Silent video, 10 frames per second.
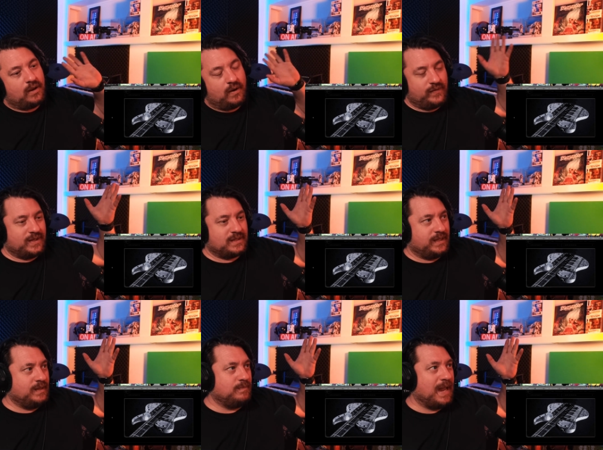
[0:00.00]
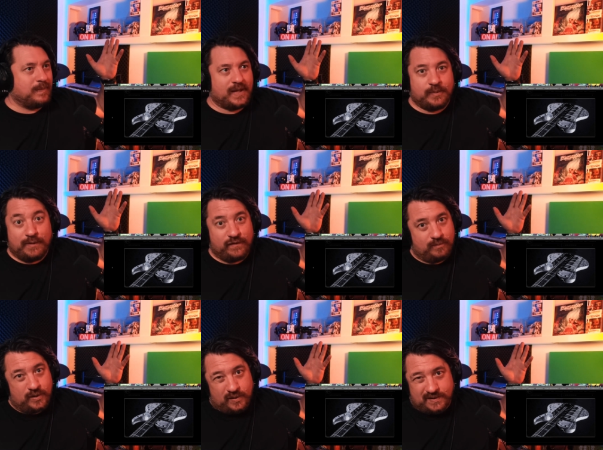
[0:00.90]
Obviously, Matt Bellamy
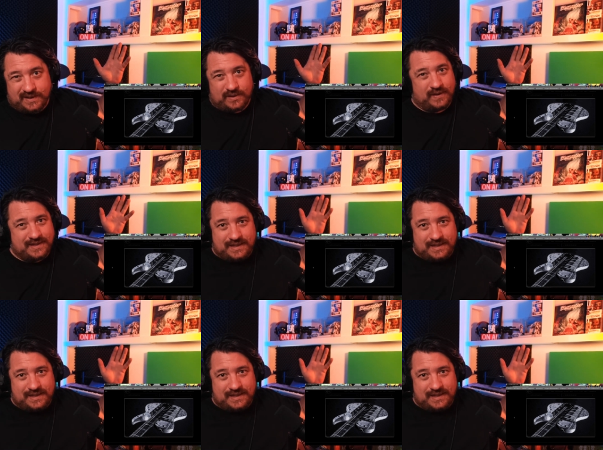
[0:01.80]
from Muse has got the